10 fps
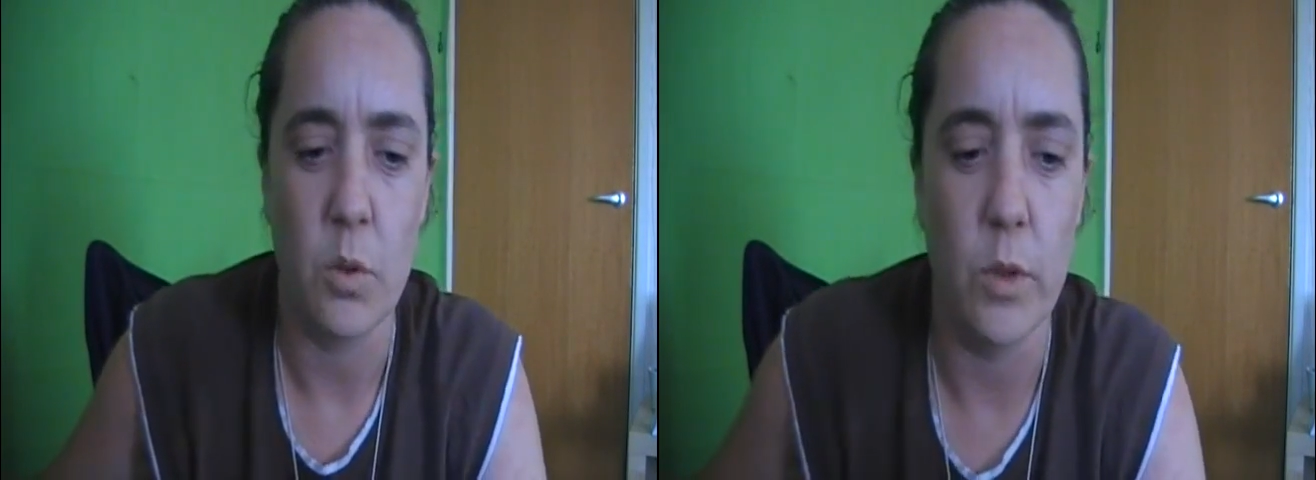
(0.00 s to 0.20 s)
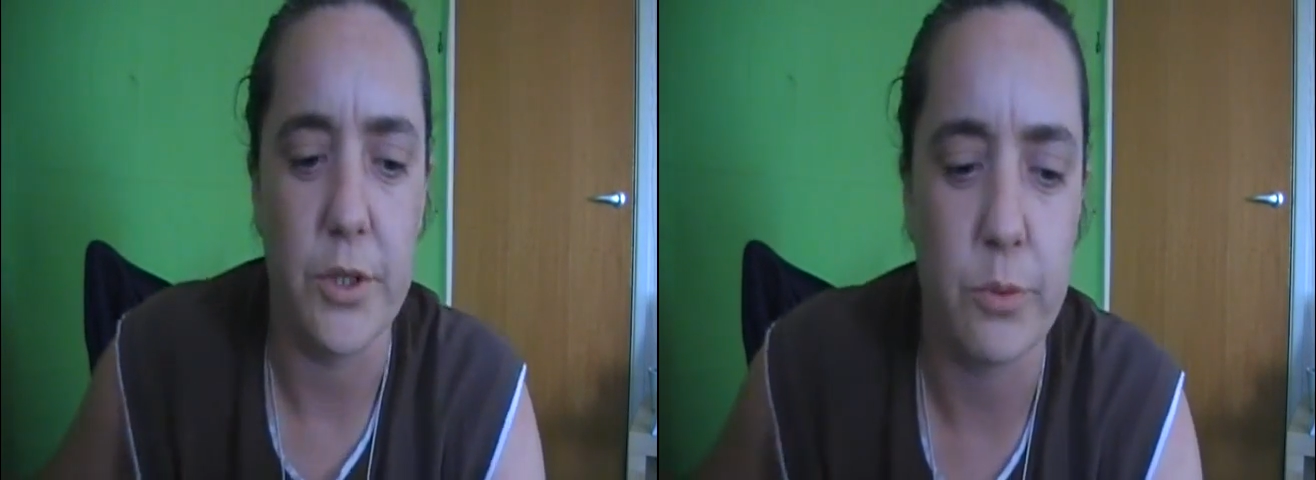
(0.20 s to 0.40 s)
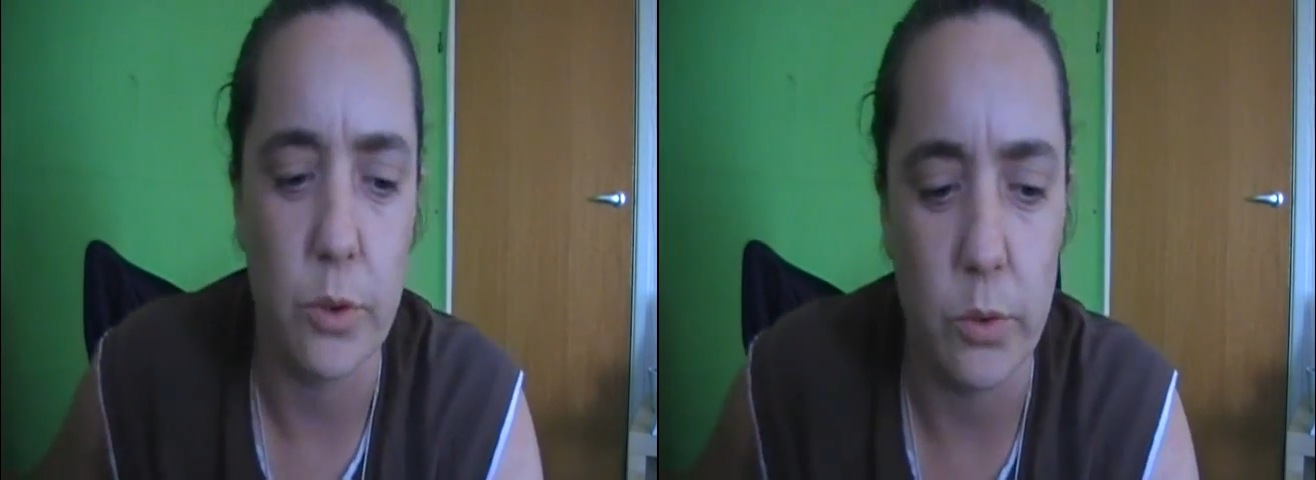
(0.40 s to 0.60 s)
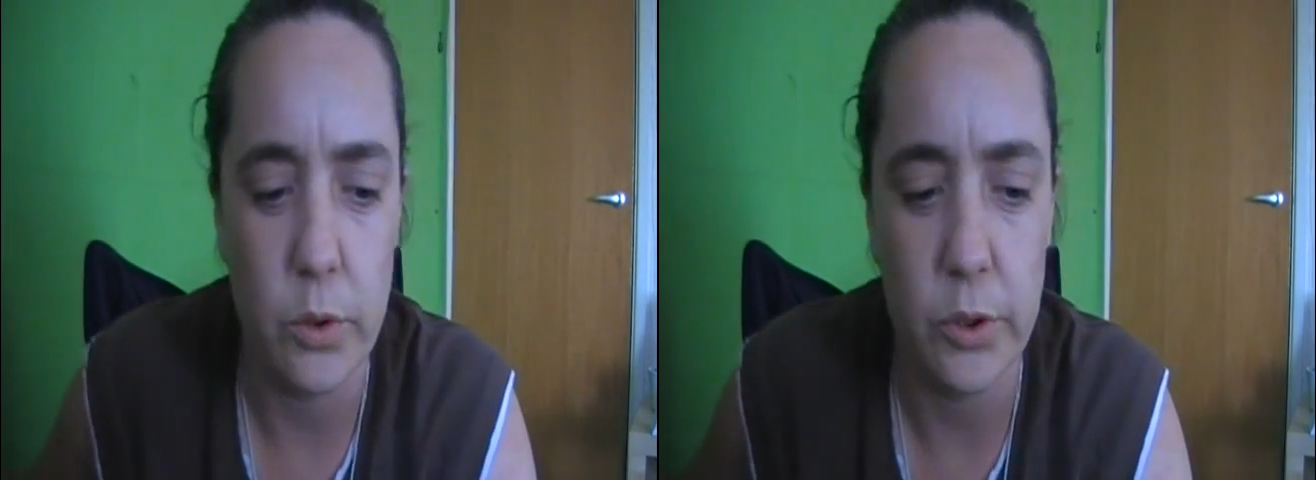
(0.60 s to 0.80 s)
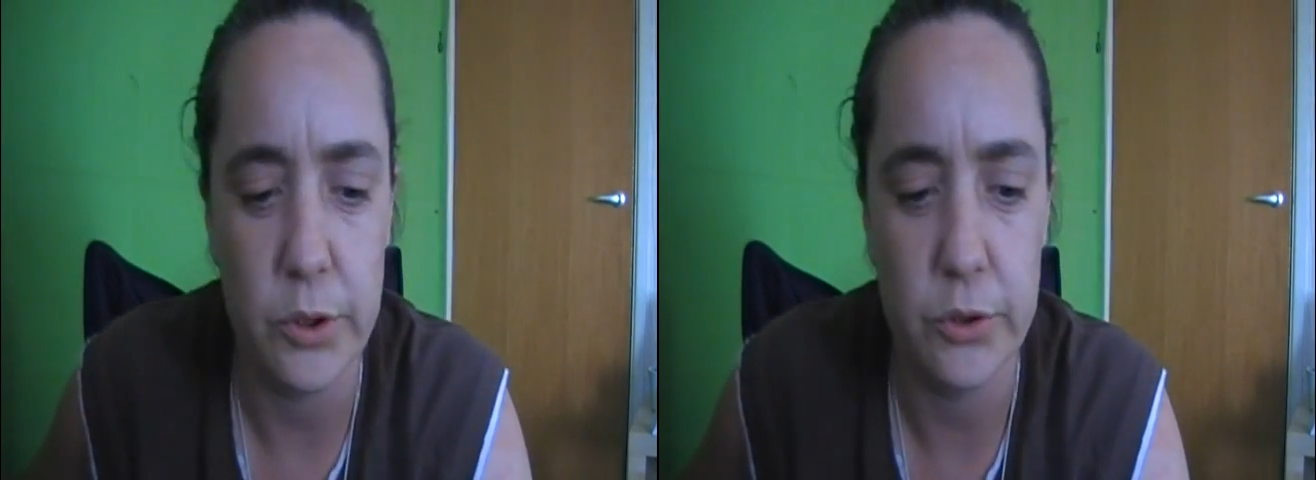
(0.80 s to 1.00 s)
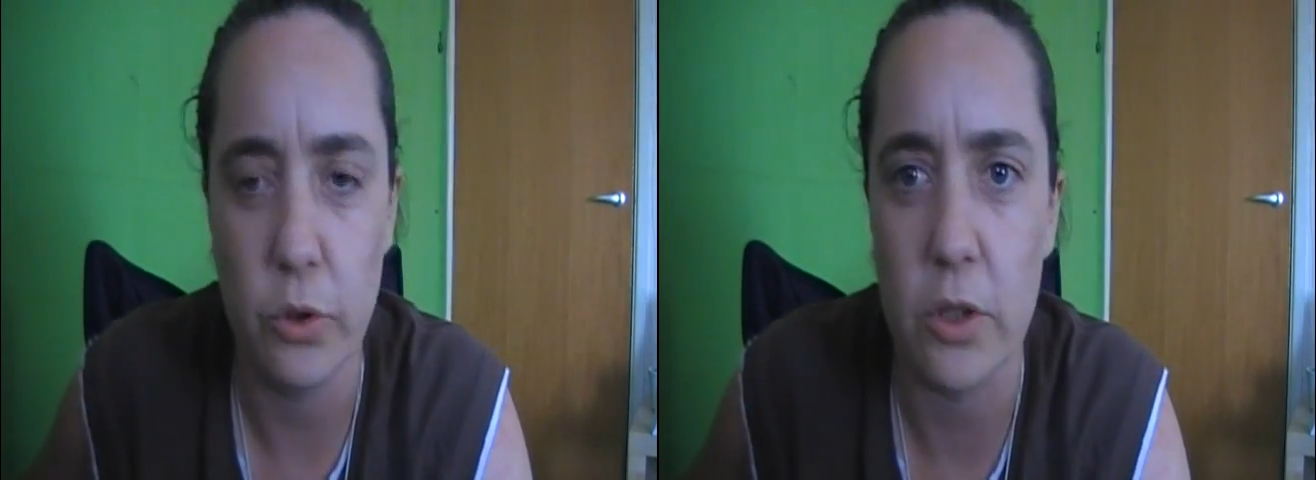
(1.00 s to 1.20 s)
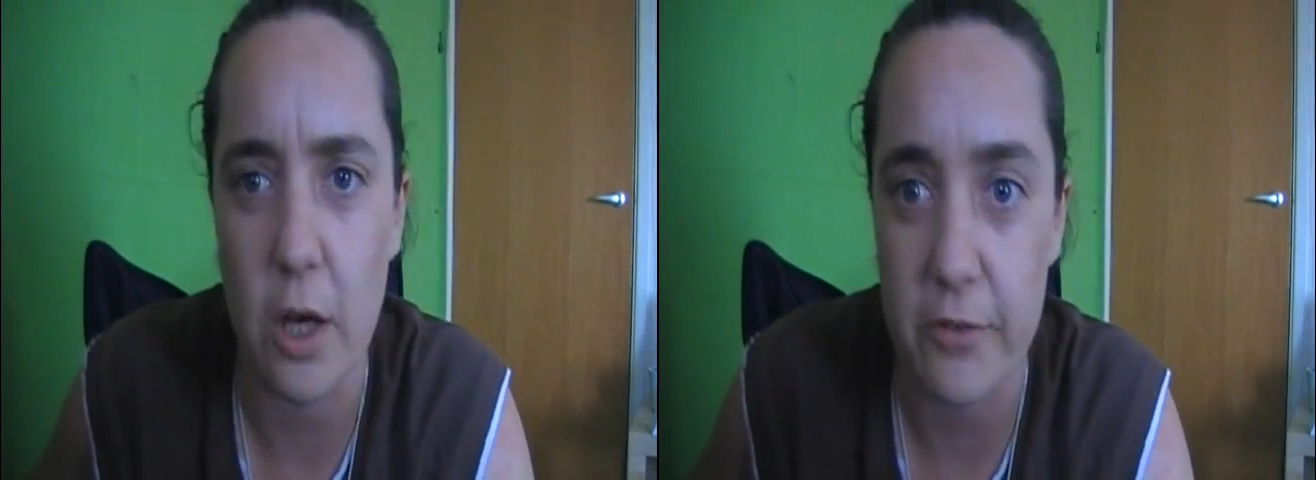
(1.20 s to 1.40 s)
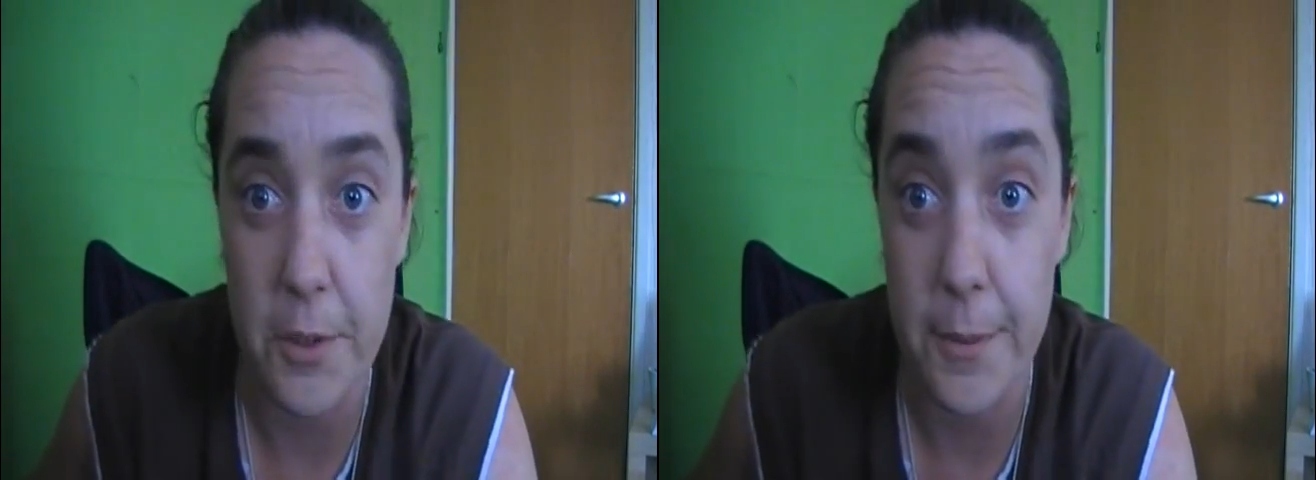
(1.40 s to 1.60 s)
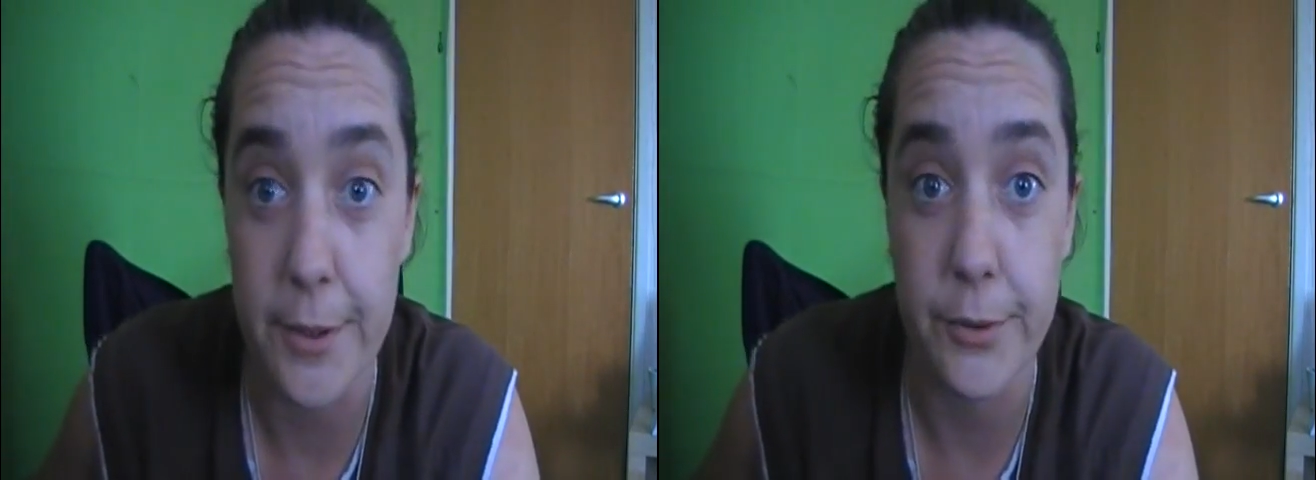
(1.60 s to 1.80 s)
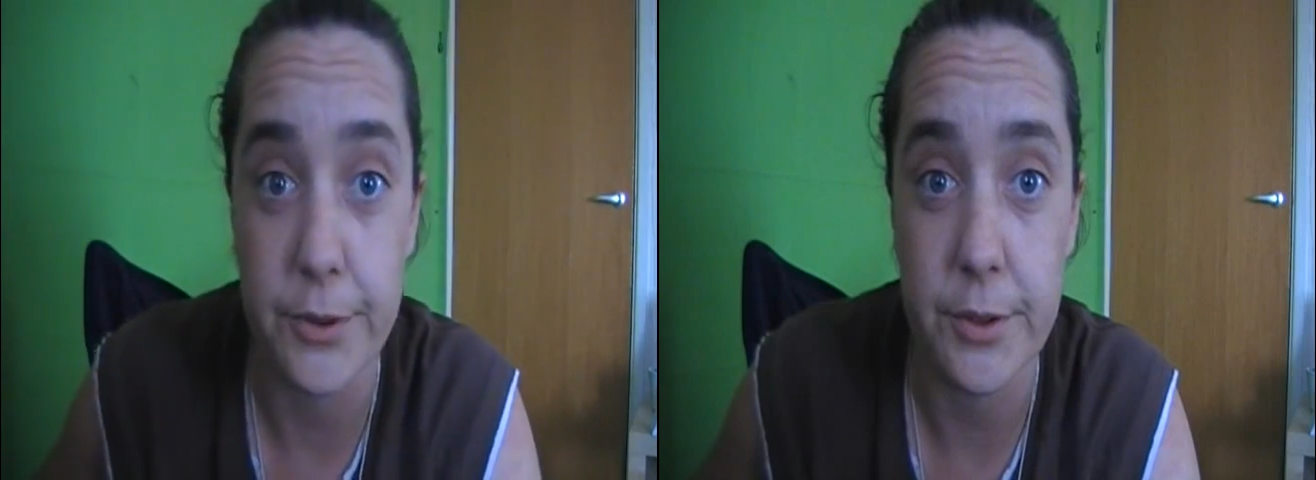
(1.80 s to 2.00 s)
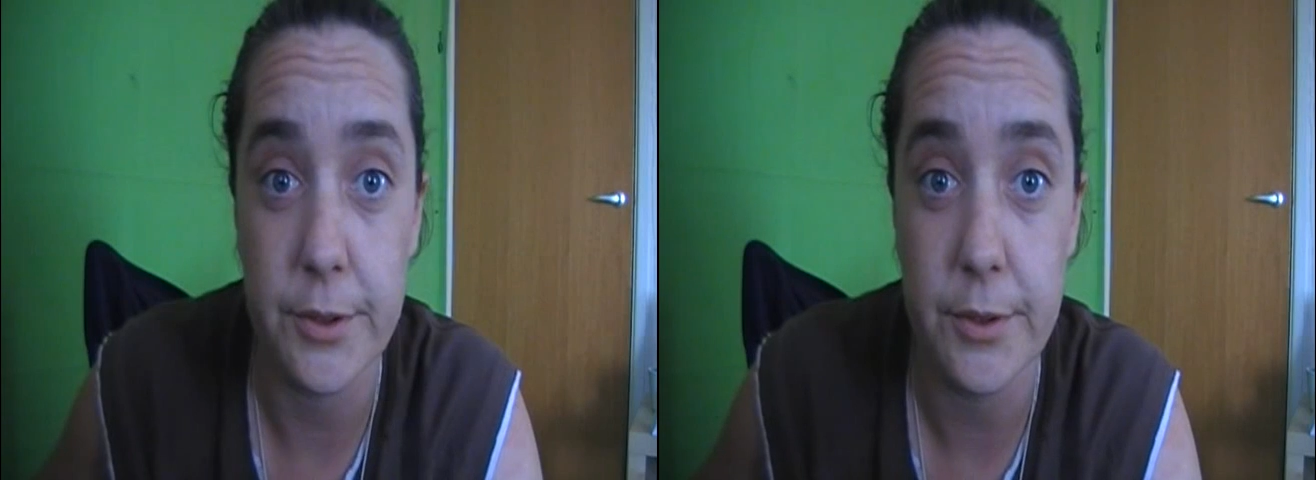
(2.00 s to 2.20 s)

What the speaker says: Which will not cover your bills,